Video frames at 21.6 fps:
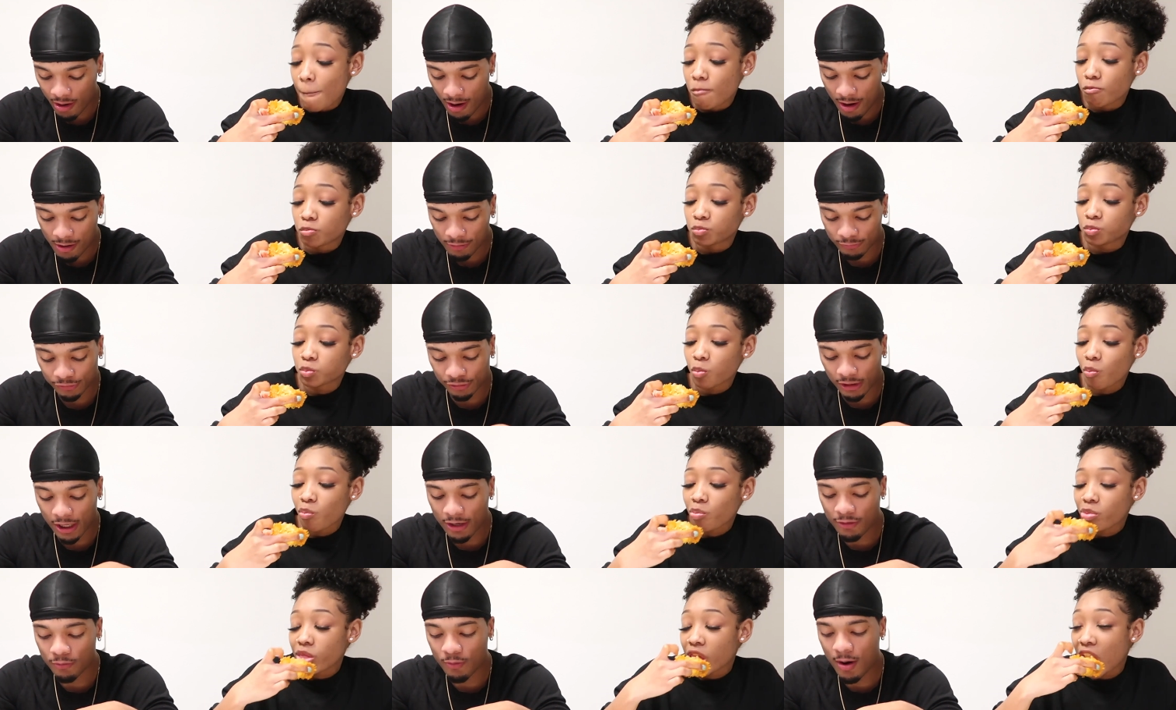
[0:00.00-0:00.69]
Speaker 1: I,
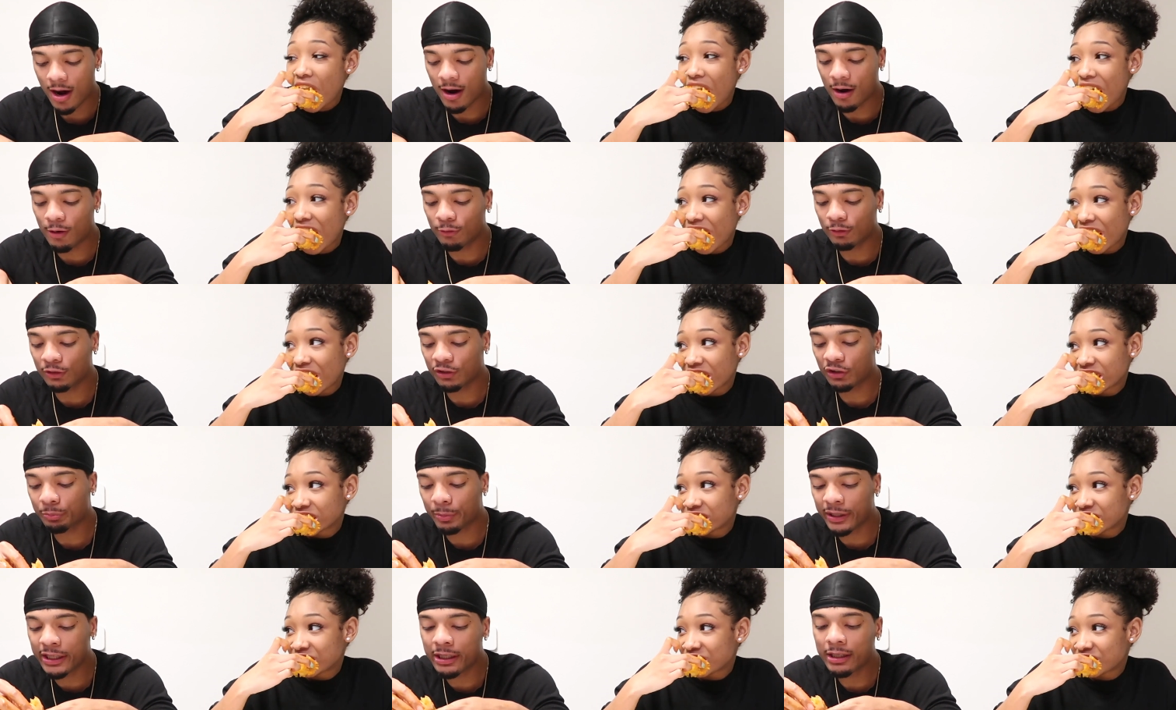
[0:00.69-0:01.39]
that's why I
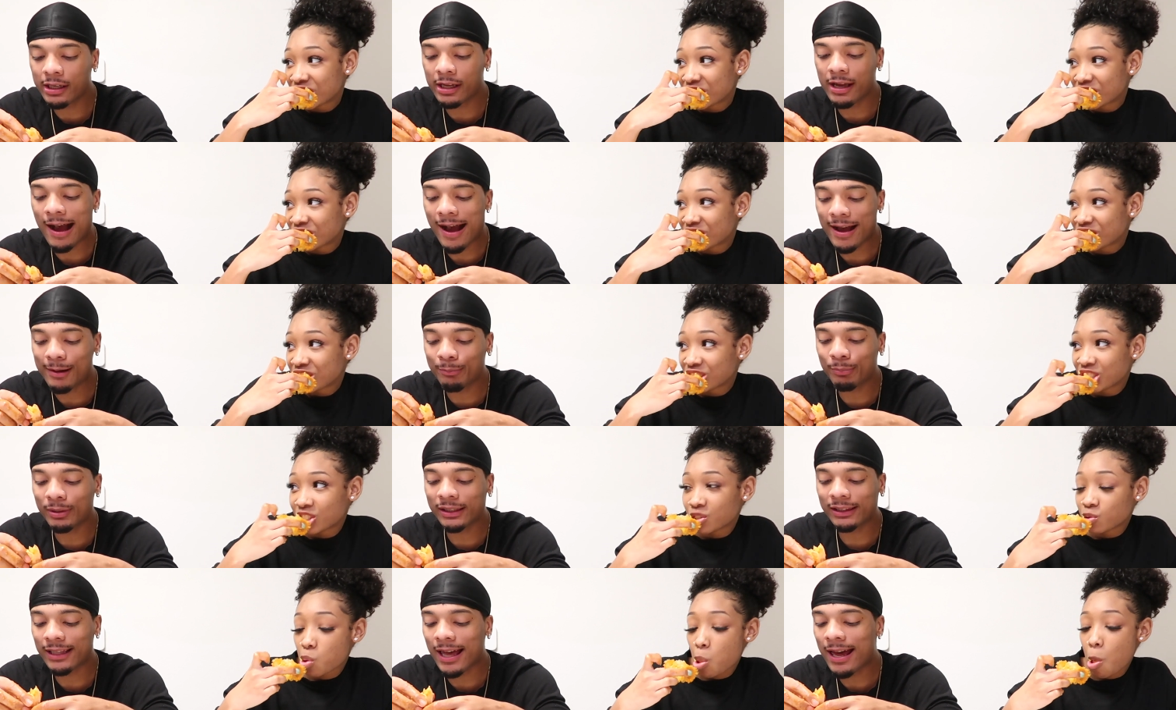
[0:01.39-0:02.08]
was speaking
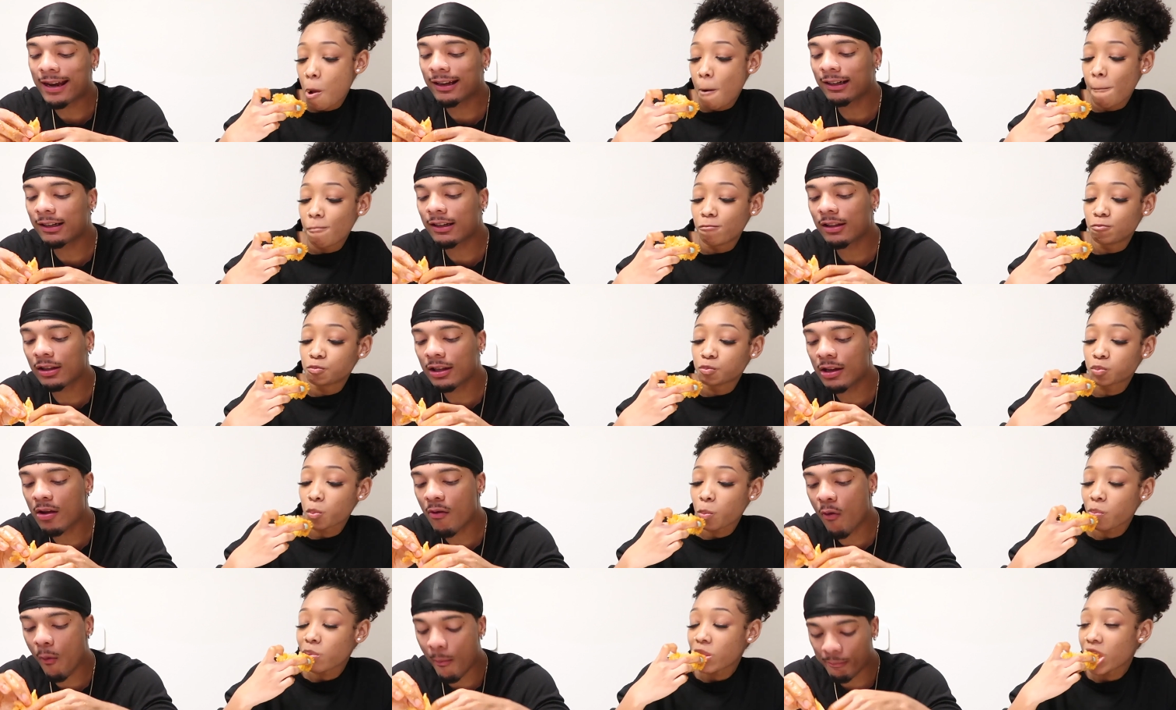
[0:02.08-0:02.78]

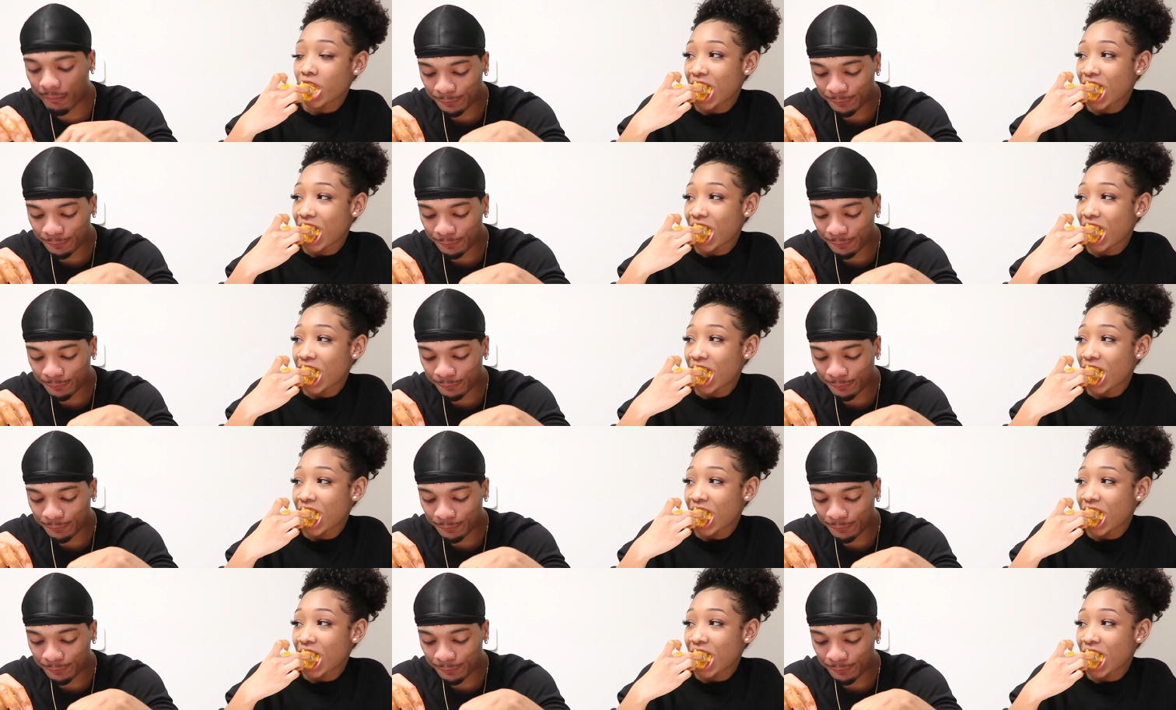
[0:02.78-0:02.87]
hypothetically.